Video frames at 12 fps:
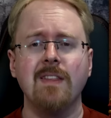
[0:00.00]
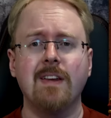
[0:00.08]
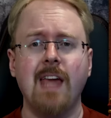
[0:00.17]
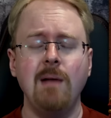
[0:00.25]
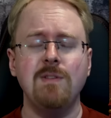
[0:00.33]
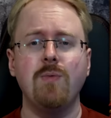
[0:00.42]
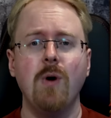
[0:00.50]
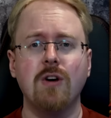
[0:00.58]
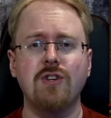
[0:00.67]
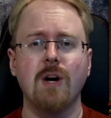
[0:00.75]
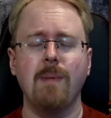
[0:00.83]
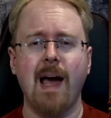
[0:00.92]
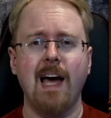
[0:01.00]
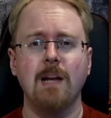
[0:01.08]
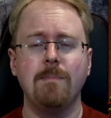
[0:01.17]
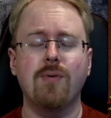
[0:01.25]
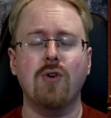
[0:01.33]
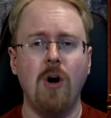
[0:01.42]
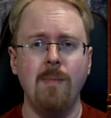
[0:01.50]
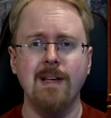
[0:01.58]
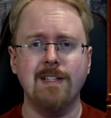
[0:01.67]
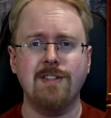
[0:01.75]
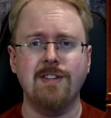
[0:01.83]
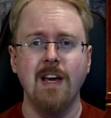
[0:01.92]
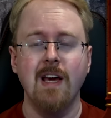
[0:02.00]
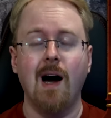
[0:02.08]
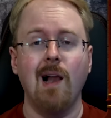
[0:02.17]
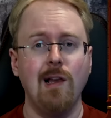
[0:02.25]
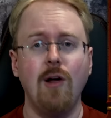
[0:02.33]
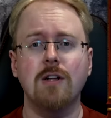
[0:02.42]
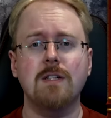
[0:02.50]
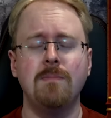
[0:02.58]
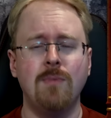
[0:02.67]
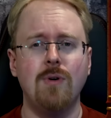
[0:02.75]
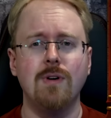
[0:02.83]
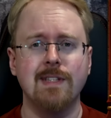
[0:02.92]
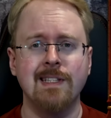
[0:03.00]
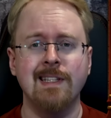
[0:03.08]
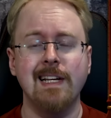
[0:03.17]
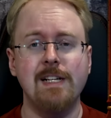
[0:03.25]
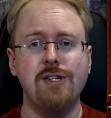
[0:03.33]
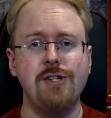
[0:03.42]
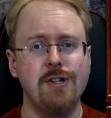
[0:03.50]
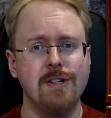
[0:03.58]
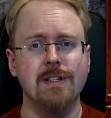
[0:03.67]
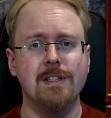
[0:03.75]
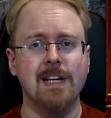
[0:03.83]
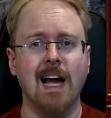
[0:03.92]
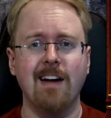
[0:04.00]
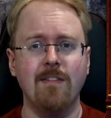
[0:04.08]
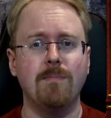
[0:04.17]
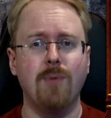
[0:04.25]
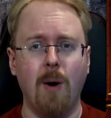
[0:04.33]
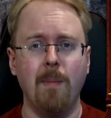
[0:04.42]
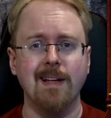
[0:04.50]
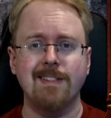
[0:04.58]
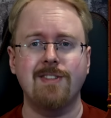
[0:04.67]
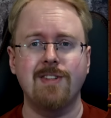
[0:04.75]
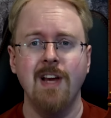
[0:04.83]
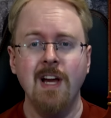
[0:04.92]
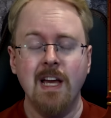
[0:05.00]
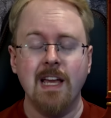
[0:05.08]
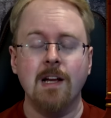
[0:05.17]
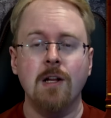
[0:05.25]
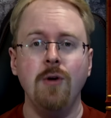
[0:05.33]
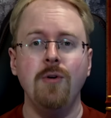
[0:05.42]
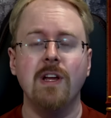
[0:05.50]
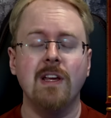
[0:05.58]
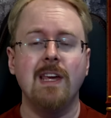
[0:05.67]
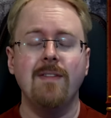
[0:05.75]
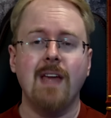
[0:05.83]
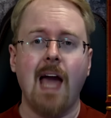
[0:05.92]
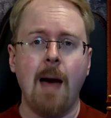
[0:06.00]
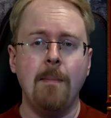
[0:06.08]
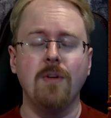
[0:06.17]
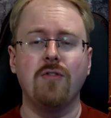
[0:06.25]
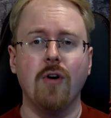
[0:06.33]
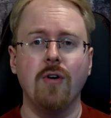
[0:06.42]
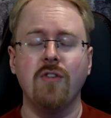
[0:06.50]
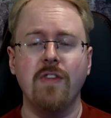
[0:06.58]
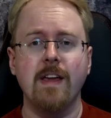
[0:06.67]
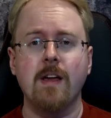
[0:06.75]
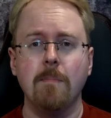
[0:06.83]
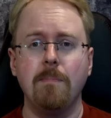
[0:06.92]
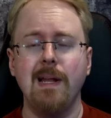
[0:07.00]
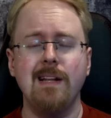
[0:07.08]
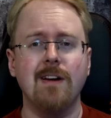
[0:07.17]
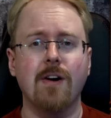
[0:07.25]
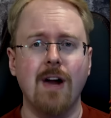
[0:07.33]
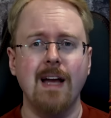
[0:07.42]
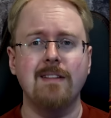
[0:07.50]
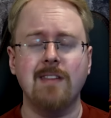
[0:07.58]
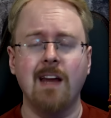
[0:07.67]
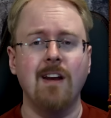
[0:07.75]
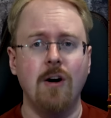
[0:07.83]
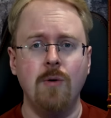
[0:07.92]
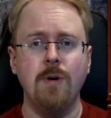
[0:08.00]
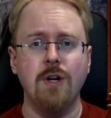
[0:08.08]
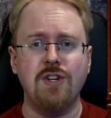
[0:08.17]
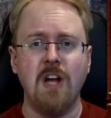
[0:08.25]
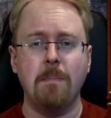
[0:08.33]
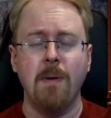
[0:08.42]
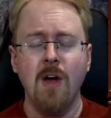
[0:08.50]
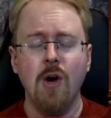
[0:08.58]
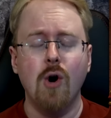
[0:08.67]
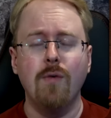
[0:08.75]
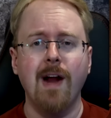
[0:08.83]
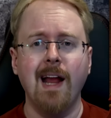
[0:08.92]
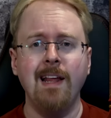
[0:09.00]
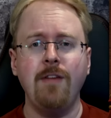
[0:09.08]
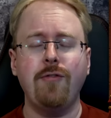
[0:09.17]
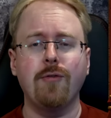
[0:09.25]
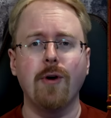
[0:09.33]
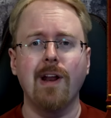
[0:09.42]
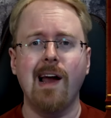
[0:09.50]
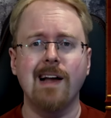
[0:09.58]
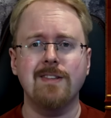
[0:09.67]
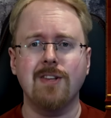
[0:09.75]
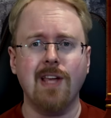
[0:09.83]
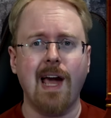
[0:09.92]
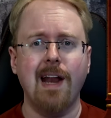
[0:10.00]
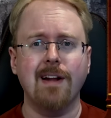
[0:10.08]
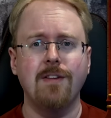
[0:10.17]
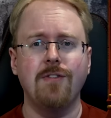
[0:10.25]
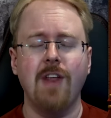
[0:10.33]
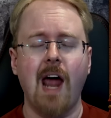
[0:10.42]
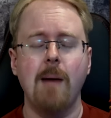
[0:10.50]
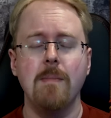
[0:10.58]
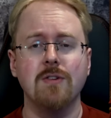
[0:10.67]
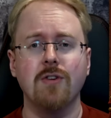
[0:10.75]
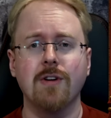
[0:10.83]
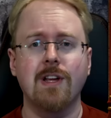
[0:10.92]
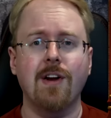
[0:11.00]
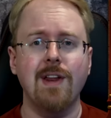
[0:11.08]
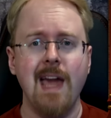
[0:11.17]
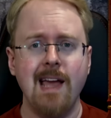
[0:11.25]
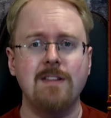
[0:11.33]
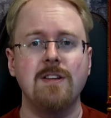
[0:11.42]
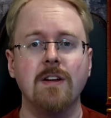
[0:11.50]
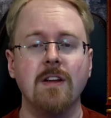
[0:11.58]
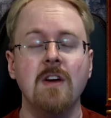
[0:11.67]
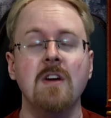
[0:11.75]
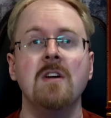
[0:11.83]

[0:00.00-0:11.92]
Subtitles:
that Games Workshop had promised a lot more than they should have promised, including giving Amazon the complete rights and ownership over any storylines and characters that Amazon created.